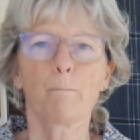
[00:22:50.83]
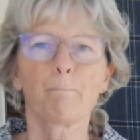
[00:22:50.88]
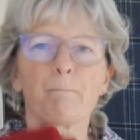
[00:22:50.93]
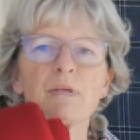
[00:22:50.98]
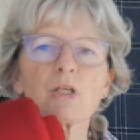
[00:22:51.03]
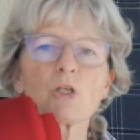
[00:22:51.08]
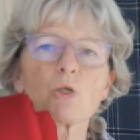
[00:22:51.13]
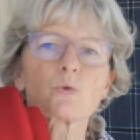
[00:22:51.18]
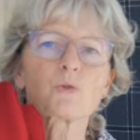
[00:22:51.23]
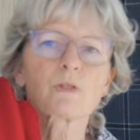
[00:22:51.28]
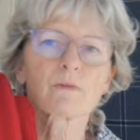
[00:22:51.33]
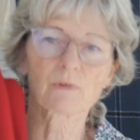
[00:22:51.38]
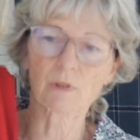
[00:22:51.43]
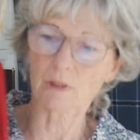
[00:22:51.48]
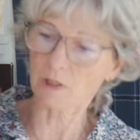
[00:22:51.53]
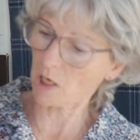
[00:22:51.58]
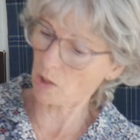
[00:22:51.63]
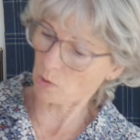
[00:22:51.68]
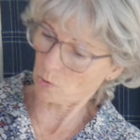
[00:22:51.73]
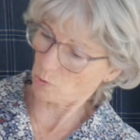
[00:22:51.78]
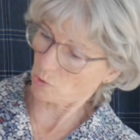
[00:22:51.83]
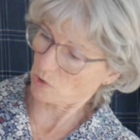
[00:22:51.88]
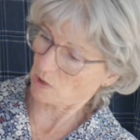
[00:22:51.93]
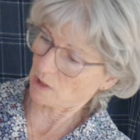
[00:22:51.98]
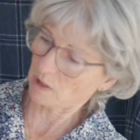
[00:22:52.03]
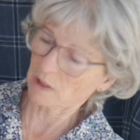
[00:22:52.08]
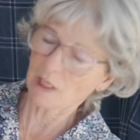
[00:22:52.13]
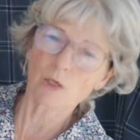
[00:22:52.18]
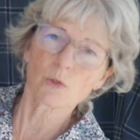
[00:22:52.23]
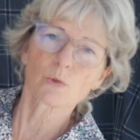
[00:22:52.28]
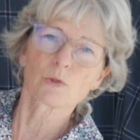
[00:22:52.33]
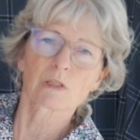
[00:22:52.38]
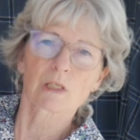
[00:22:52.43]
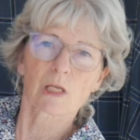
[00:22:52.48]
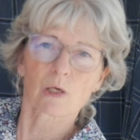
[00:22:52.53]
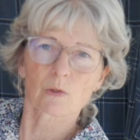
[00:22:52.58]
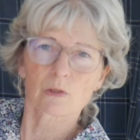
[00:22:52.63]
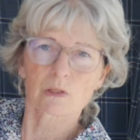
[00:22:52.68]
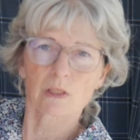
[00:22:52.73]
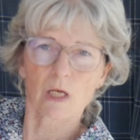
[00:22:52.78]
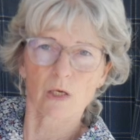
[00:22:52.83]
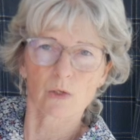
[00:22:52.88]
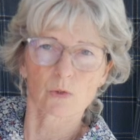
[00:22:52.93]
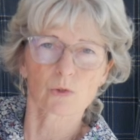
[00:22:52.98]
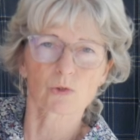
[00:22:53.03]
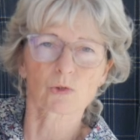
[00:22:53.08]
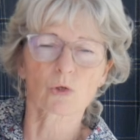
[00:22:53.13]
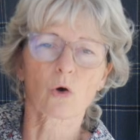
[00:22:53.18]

beautiful, loads